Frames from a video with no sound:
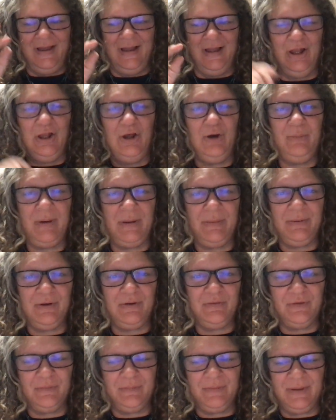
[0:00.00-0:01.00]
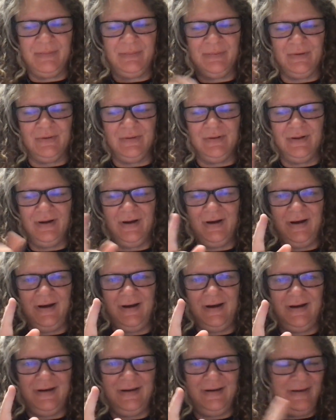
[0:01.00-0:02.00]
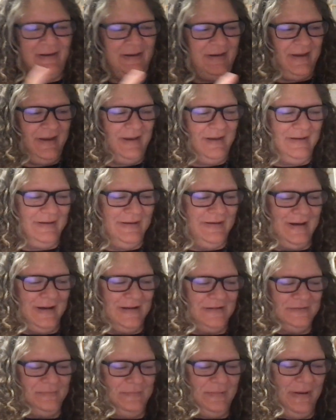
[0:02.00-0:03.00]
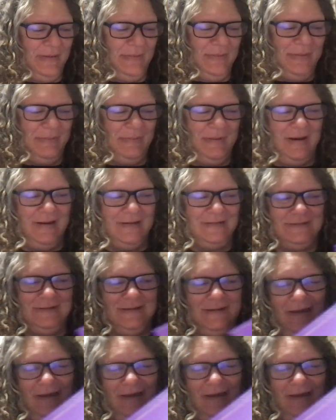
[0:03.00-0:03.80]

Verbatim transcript: Hello, my beautiful people. I got my WeeBox